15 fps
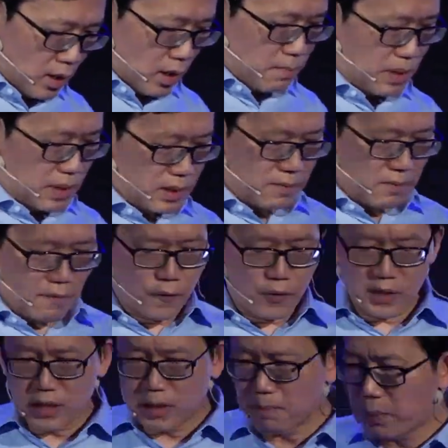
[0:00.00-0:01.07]
But for
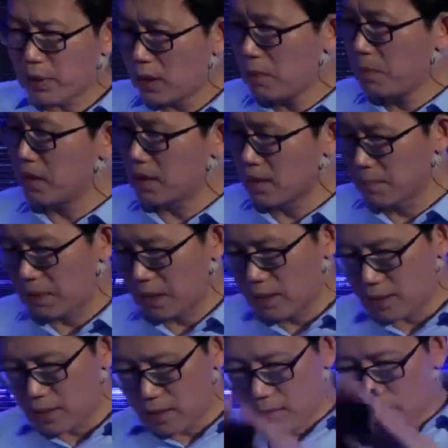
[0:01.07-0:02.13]
this purpose, because